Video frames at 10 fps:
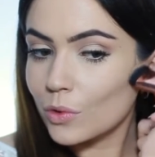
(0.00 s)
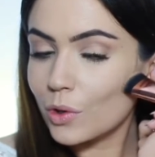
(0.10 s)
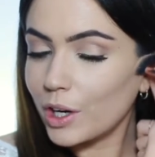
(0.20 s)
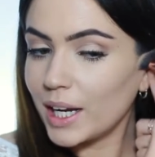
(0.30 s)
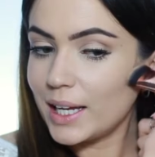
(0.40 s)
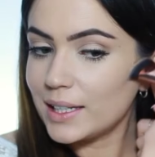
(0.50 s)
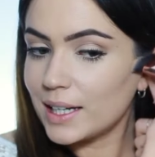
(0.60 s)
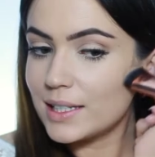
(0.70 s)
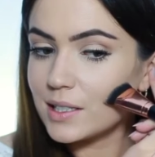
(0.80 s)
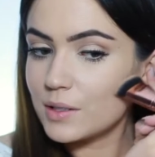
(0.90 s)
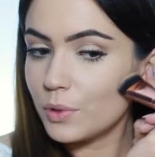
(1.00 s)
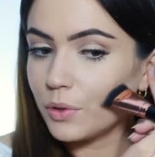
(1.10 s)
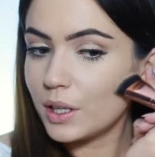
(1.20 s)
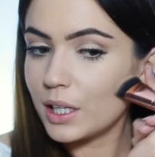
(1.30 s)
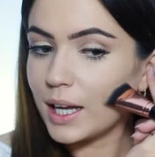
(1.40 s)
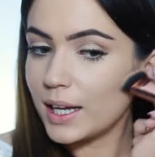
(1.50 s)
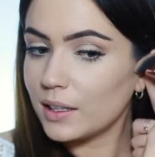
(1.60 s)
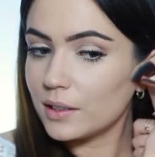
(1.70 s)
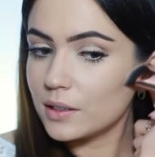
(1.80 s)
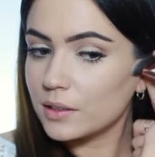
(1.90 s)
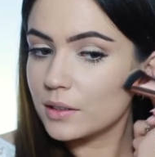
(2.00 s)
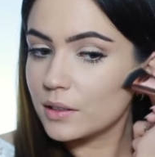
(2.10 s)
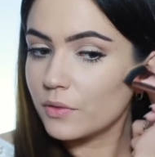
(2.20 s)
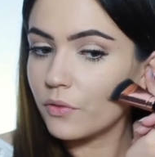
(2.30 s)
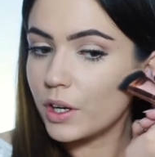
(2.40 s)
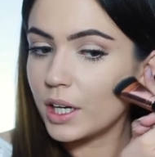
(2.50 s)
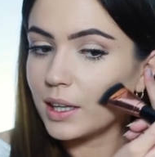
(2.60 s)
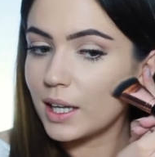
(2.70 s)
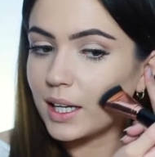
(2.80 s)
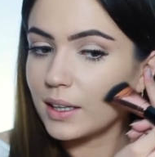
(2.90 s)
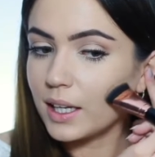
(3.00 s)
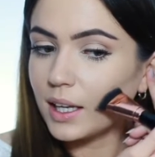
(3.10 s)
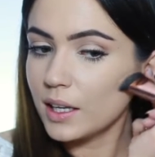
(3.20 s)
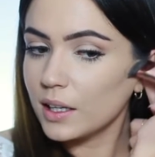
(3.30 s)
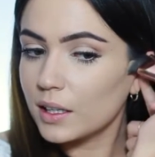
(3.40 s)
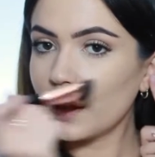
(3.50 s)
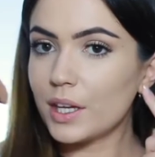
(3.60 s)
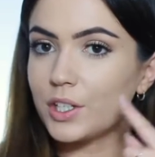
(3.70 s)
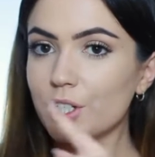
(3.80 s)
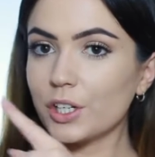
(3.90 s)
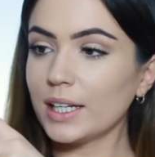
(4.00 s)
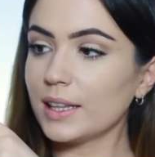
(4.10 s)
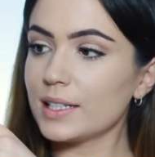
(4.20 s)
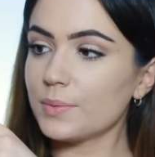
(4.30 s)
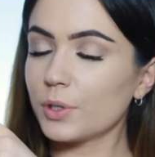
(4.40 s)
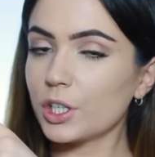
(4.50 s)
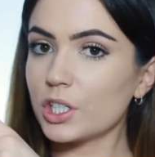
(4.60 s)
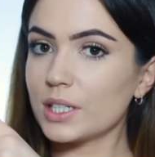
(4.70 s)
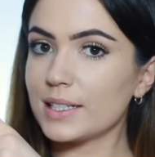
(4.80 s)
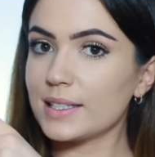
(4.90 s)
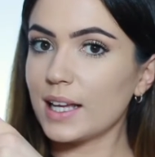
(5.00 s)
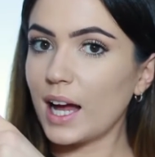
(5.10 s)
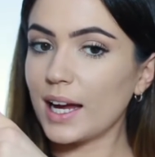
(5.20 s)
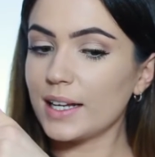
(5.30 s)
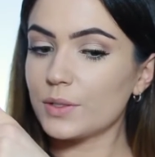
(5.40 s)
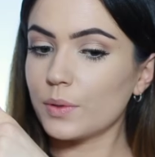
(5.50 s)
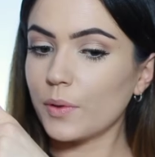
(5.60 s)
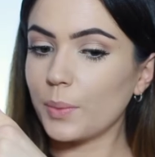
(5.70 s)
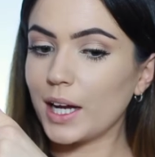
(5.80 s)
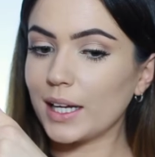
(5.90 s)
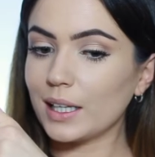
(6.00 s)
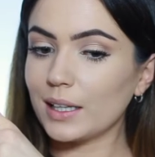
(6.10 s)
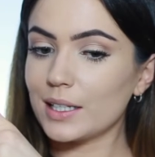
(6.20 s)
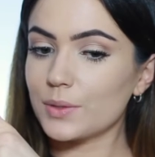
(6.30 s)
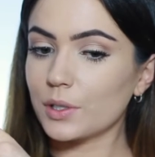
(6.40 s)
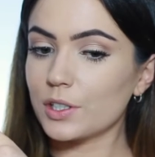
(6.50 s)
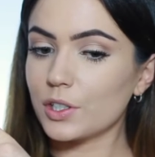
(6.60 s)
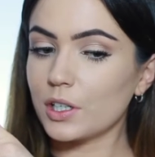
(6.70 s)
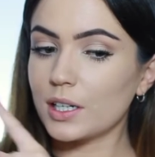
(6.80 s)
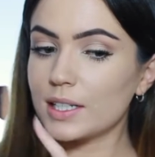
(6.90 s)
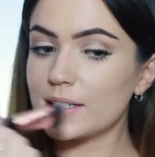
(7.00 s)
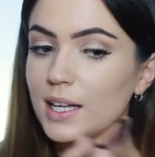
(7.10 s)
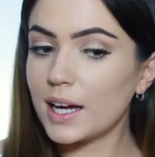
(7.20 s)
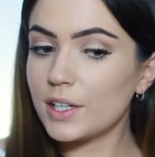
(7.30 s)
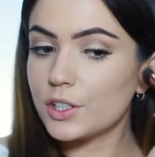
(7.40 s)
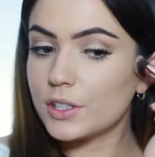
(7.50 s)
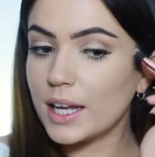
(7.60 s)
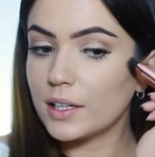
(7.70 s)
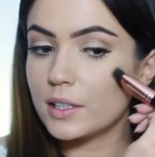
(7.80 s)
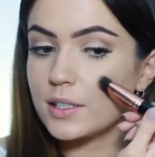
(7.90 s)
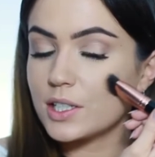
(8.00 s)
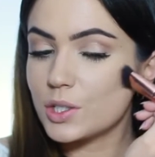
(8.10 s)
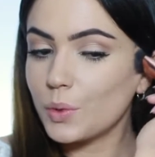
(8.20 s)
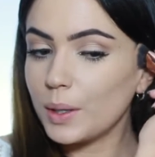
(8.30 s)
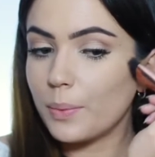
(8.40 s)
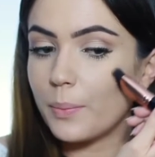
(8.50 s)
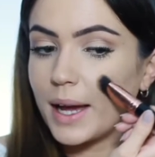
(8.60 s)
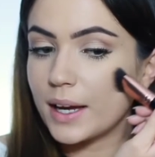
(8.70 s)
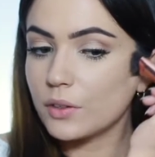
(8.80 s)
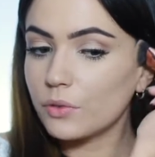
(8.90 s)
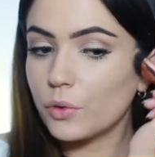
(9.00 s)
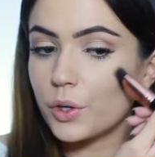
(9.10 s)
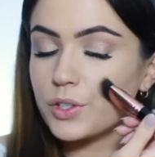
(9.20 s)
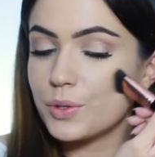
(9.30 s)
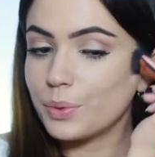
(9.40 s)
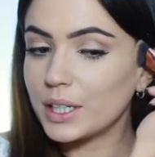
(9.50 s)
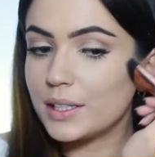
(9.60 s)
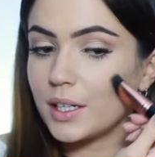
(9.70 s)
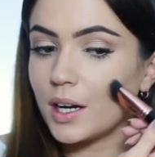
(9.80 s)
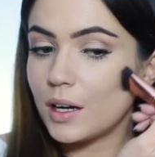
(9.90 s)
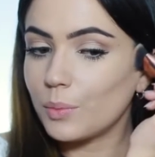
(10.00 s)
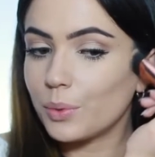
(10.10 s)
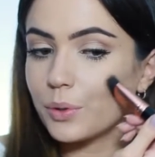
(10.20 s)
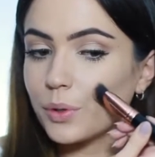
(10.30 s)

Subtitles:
Create a nice smooth line. Very lightly. Then turning this brush on its side, so we've applied like this, we're going to turn it on its side, you're then going to sweep back and forth to blend it up.